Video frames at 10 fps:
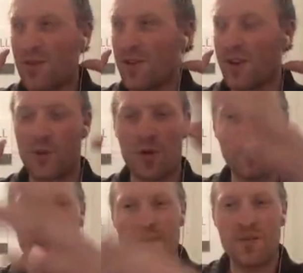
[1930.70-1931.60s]

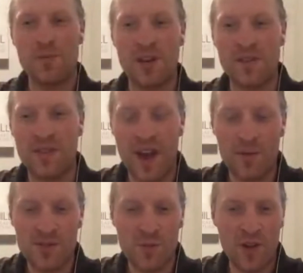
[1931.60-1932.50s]
equipment, but if that
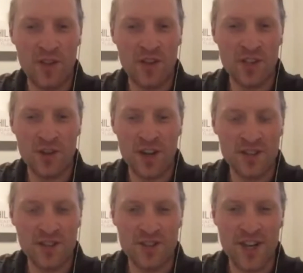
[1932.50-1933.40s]
was one thing you guys
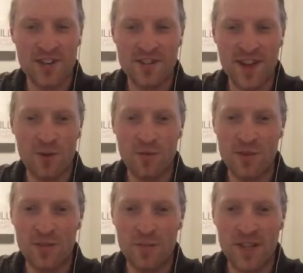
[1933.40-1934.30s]
could change, that would be
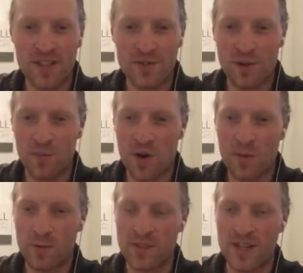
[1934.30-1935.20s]
the biggest one
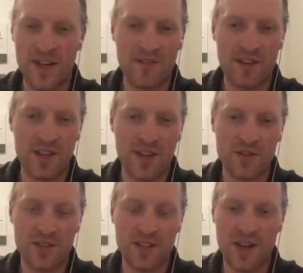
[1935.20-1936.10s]
probably, and everything
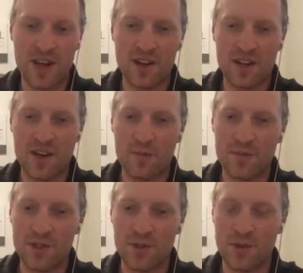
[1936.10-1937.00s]
else can kind of come
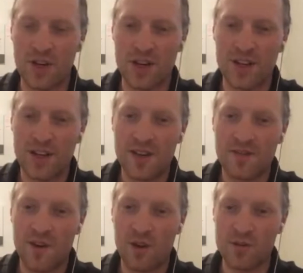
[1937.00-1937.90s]
to
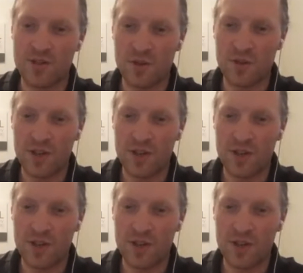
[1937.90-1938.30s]
follow suit.